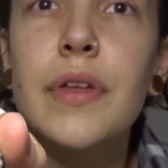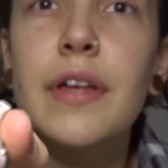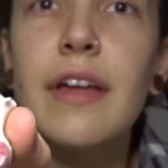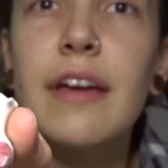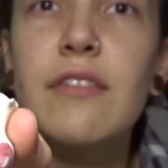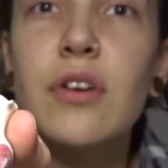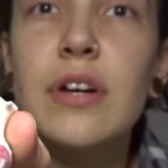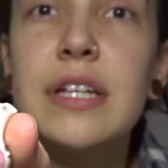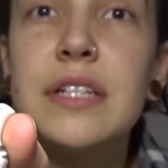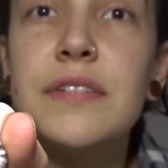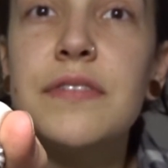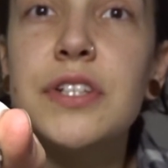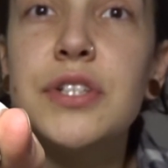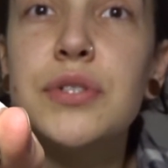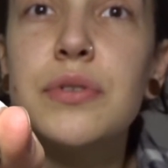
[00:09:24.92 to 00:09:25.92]
they've got
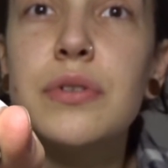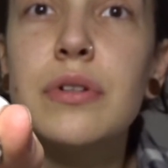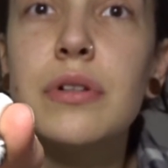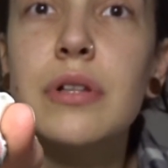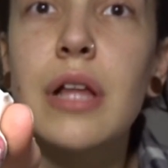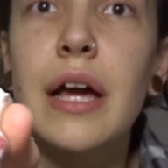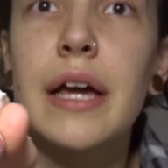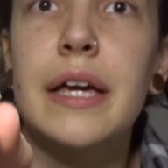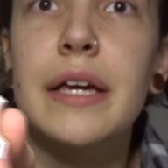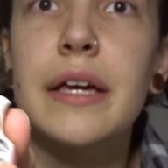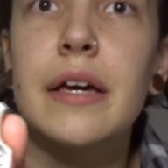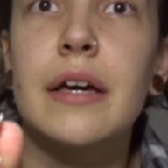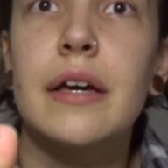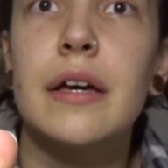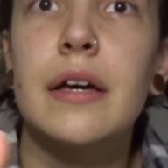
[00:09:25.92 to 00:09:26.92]
individual
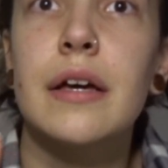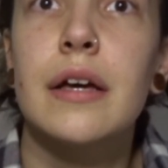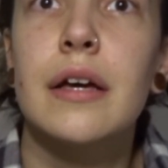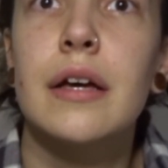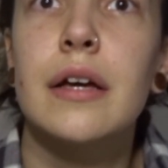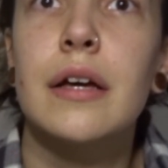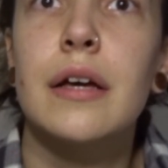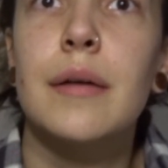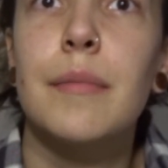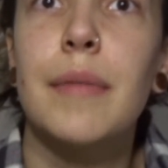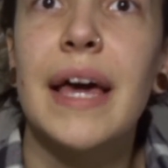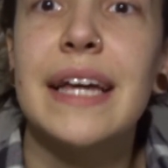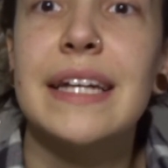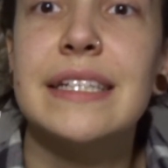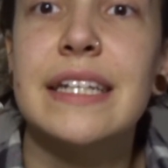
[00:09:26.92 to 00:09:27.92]
like
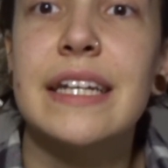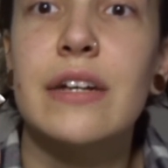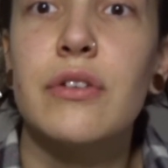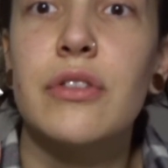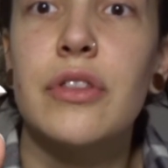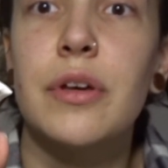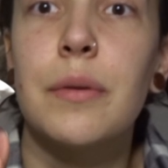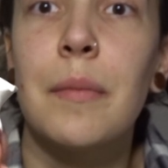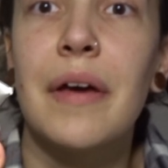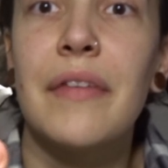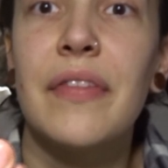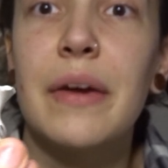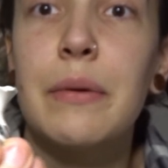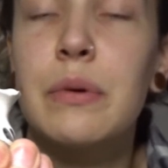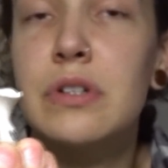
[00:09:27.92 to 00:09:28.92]
painting on them,
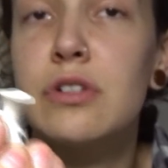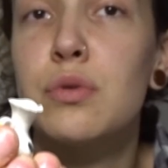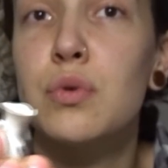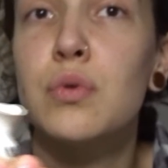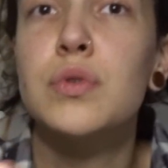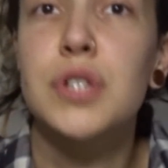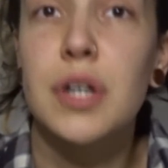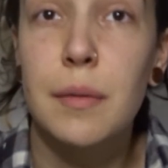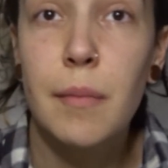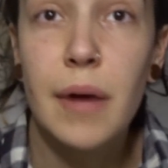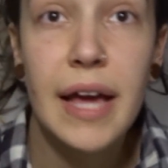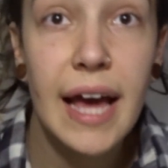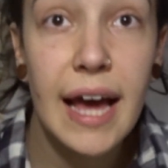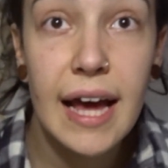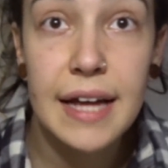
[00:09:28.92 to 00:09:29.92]
and they were all done by
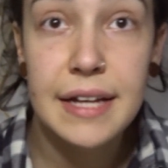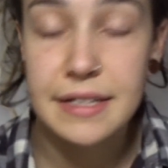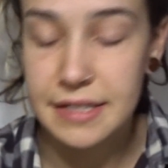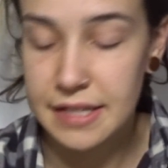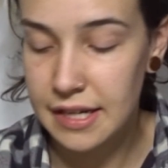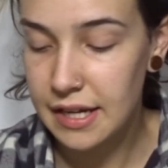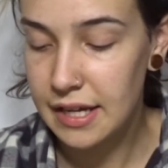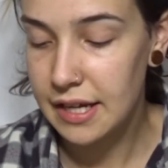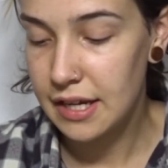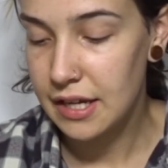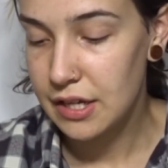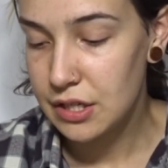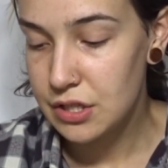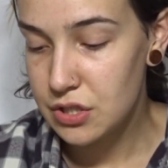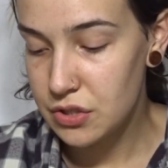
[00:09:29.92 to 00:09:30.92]
hand.
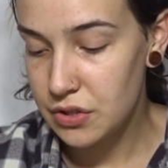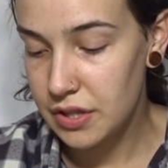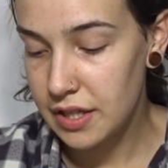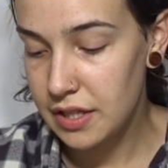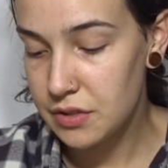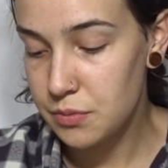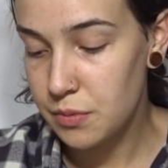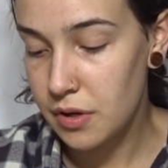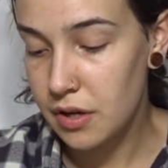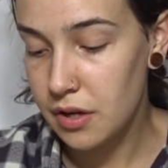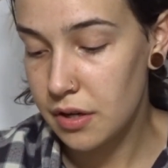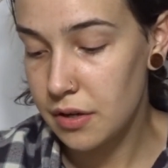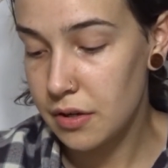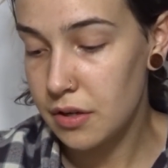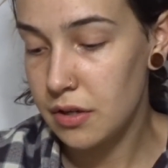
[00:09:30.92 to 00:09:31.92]
So these
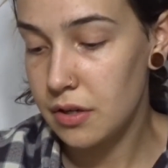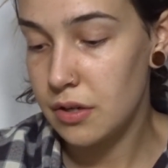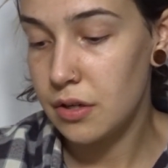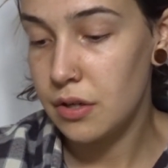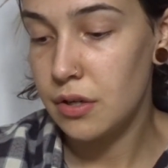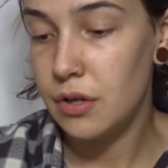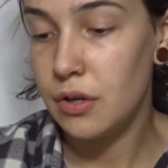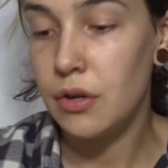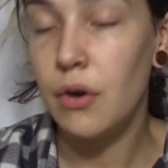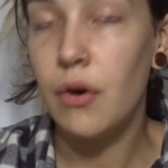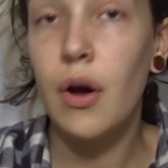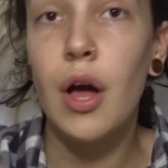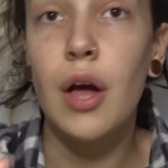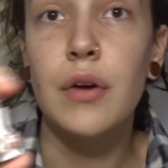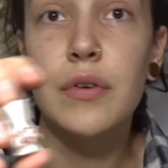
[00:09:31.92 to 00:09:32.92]
were, not
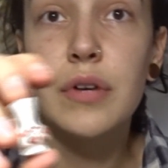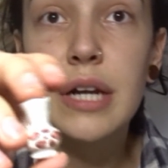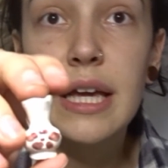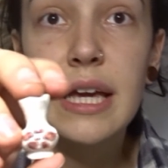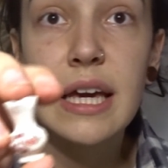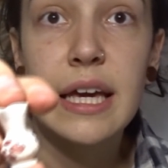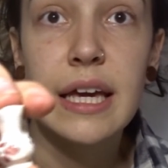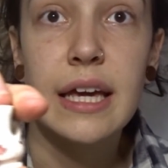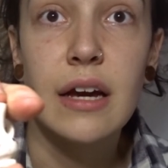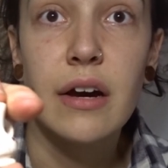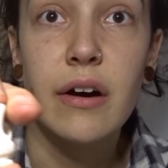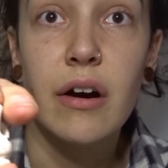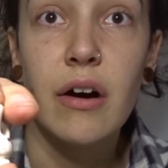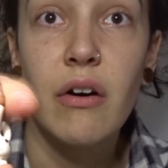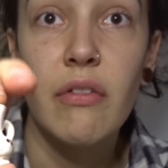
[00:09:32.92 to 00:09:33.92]
only
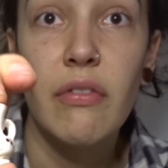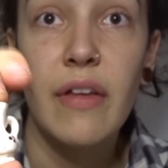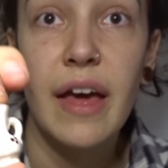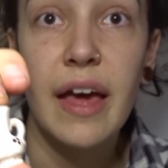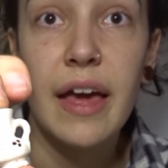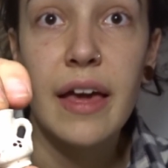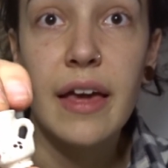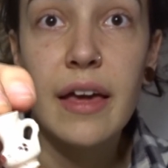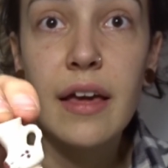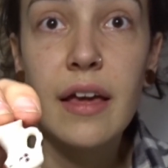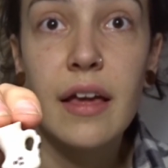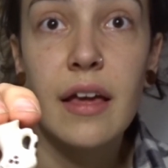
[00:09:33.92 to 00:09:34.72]
are they